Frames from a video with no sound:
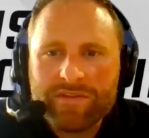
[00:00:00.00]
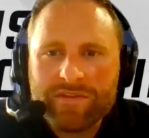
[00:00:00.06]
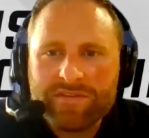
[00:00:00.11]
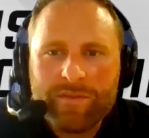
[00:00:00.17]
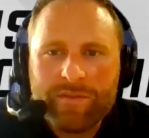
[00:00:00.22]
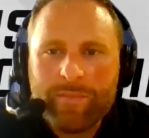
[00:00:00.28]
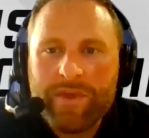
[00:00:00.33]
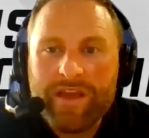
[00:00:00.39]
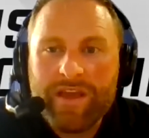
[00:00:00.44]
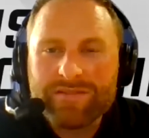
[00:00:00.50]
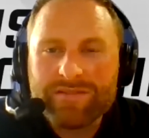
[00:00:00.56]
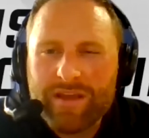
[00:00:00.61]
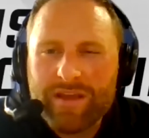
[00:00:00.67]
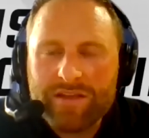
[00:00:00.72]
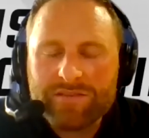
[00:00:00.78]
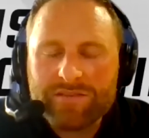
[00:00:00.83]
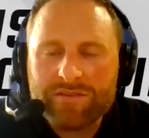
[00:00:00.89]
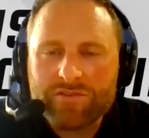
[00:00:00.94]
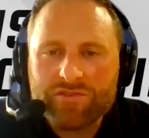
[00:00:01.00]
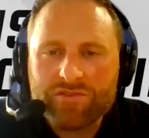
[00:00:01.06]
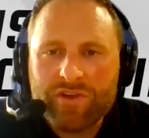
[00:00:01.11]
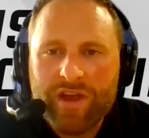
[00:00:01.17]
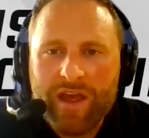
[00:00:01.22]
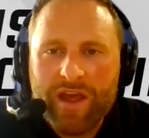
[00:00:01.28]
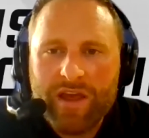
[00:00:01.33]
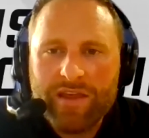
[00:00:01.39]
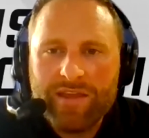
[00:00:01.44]
CPSS, or
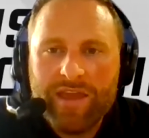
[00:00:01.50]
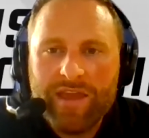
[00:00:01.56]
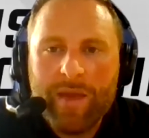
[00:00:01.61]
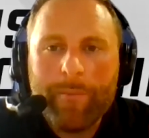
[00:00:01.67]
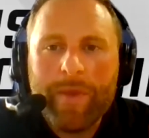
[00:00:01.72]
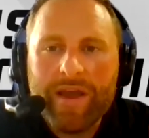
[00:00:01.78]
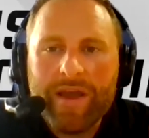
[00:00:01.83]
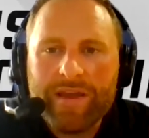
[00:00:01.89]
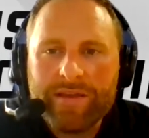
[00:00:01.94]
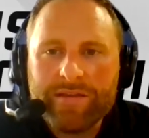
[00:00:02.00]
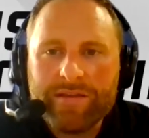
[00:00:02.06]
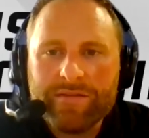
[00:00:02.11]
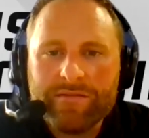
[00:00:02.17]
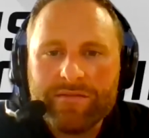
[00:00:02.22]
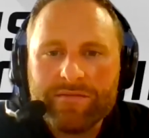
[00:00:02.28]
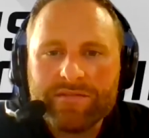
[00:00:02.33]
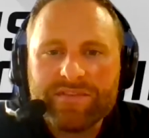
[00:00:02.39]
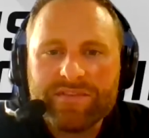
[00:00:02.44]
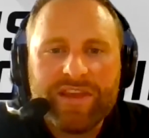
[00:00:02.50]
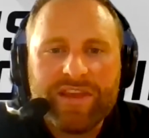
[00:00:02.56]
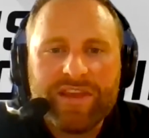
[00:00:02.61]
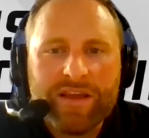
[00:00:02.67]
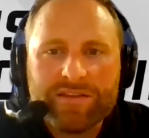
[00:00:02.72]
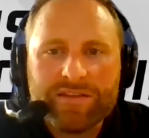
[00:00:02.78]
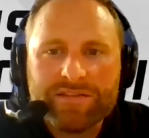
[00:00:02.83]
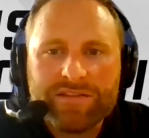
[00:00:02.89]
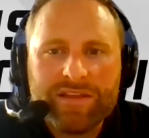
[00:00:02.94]
should I get my
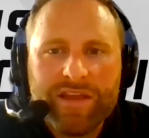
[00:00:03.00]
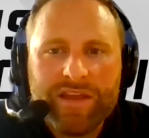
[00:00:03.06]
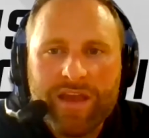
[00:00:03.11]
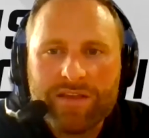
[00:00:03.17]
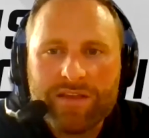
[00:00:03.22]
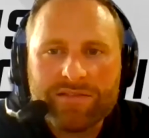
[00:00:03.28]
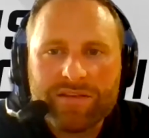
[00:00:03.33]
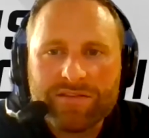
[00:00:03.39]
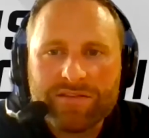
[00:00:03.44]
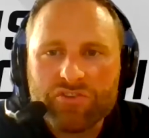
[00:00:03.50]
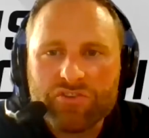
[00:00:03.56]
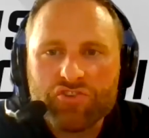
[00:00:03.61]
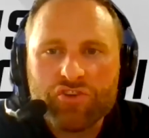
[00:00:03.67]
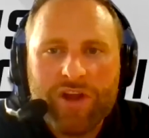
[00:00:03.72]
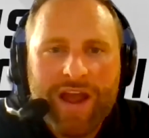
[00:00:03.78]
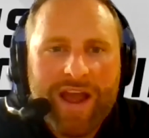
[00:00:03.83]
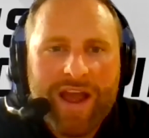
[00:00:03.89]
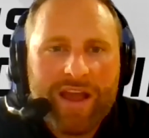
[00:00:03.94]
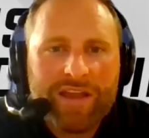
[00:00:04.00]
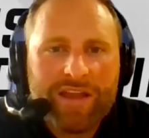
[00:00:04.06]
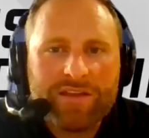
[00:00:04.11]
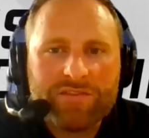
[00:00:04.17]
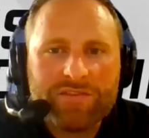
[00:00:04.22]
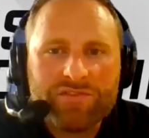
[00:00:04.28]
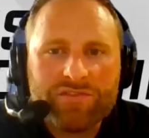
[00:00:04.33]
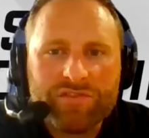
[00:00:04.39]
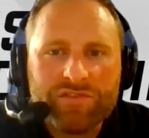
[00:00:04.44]
CSCS as a track
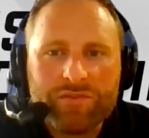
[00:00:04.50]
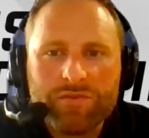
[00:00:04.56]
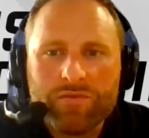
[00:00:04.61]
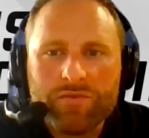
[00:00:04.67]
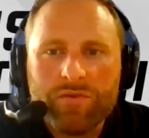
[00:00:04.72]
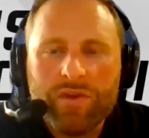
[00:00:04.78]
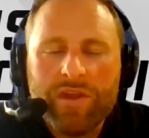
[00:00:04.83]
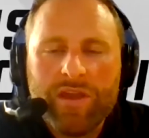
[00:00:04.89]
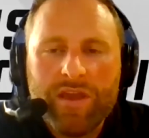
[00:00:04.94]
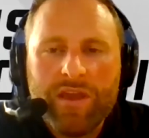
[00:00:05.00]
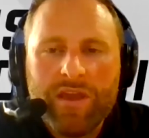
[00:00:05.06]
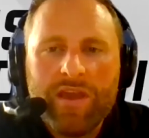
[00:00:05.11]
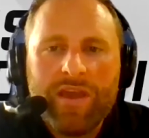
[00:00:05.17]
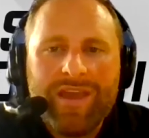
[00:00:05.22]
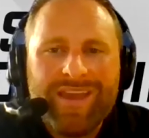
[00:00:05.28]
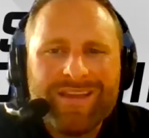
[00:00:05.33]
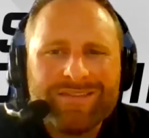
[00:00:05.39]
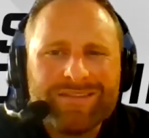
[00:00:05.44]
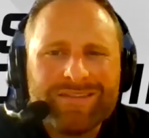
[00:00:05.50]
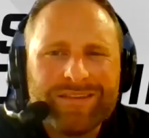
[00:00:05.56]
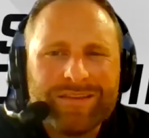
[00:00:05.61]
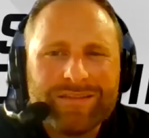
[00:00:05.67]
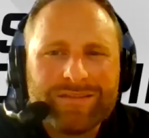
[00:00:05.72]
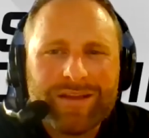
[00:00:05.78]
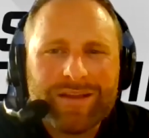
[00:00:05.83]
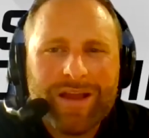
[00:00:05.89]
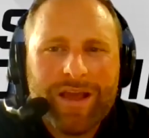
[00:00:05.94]
into into
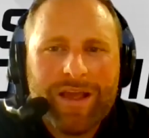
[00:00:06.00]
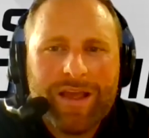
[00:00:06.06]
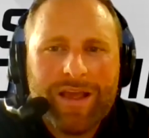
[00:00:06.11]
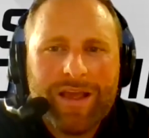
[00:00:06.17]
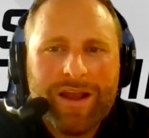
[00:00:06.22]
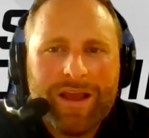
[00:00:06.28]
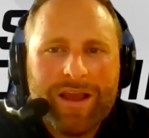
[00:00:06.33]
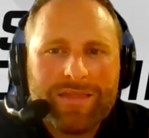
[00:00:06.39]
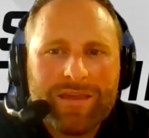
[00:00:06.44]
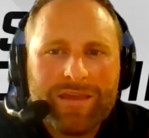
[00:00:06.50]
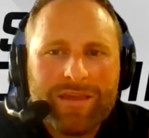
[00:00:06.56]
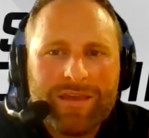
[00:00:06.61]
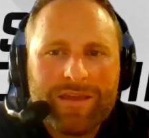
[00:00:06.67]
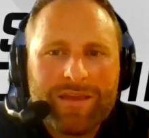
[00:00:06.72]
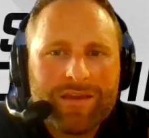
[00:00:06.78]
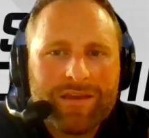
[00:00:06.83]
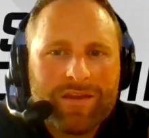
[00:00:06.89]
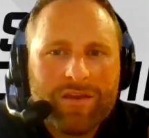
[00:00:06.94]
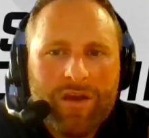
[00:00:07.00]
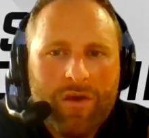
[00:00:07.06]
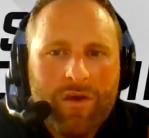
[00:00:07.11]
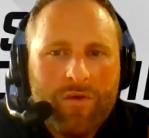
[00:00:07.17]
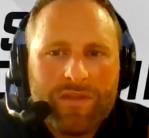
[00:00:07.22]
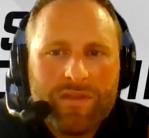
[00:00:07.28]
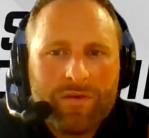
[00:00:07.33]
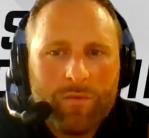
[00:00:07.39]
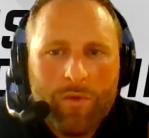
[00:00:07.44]
this? And I and I think it can go
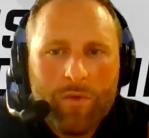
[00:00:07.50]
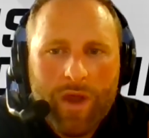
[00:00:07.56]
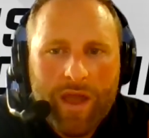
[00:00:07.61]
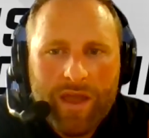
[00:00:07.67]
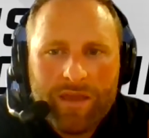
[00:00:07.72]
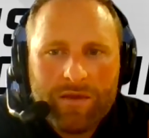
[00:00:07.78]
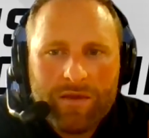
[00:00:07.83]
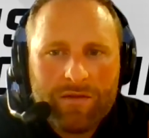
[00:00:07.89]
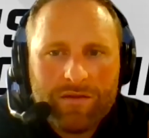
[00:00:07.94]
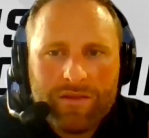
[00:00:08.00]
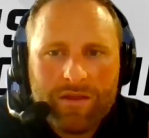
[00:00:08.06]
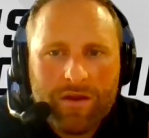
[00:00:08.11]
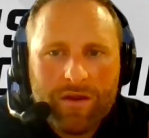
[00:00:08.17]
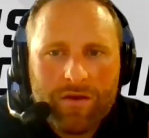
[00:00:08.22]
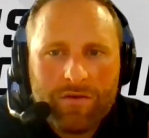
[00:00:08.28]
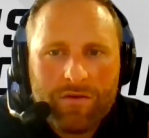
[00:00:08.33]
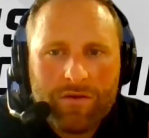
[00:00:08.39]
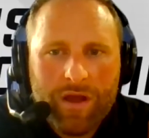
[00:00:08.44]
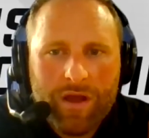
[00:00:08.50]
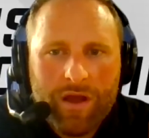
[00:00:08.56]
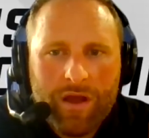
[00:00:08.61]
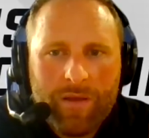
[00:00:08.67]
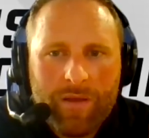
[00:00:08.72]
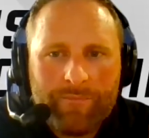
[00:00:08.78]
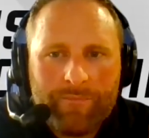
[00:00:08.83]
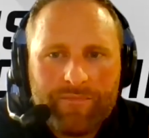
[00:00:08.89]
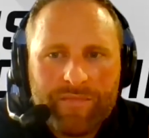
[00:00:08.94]
either way. You know,
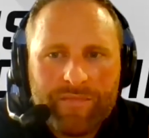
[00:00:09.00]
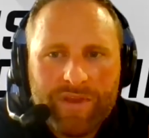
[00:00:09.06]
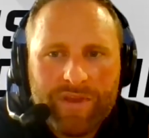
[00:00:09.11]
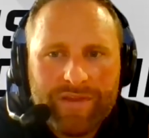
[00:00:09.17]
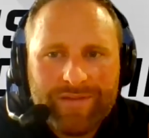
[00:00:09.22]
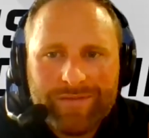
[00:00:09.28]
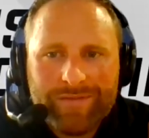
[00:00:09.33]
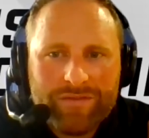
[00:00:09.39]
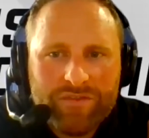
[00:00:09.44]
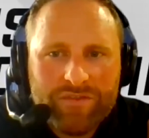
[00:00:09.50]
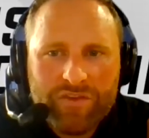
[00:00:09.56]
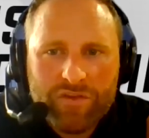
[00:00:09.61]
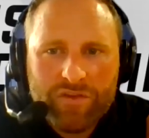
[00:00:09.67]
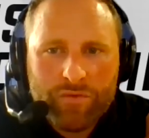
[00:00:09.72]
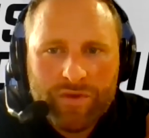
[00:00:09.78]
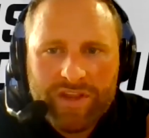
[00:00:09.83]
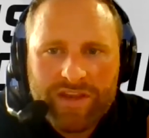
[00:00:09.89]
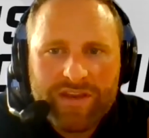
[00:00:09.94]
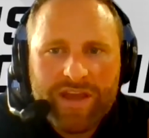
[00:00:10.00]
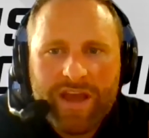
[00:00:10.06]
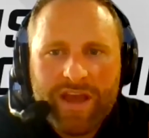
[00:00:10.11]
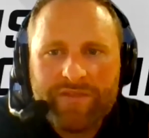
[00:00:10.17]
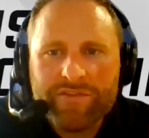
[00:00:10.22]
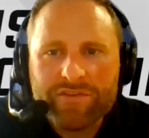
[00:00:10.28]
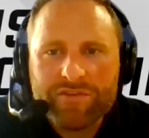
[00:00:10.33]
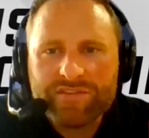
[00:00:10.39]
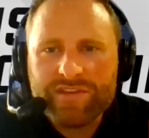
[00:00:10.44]
um, do you need to
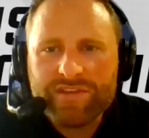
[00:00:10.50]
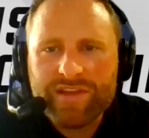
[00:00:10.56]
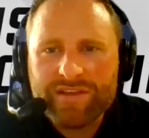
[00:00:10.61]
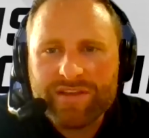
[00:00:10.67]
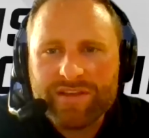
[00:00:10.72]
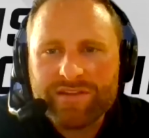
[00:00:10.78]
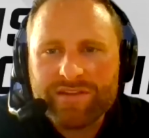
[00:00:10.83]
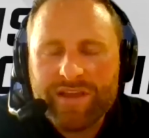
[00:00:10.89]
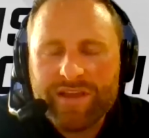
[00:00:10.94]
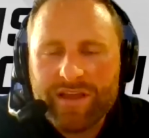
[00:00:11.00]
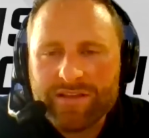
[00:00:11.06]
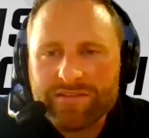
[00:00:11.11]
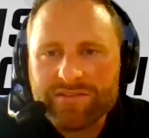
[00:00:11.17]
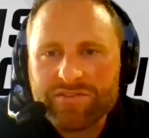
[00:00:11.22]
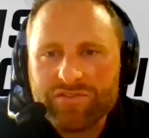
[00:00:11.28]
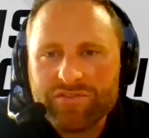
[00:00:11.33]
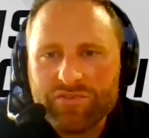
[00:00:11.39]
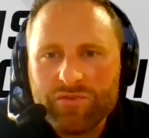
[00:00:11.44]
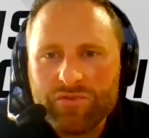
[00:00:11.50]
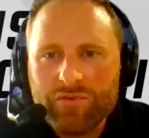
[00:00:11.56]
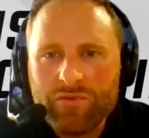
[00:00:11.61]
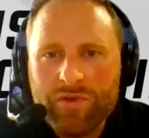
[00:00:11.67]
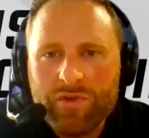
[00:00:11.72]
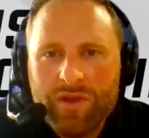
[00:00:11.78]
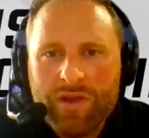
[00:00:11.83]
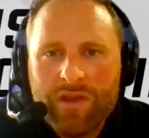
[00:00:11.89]
have your CSCS to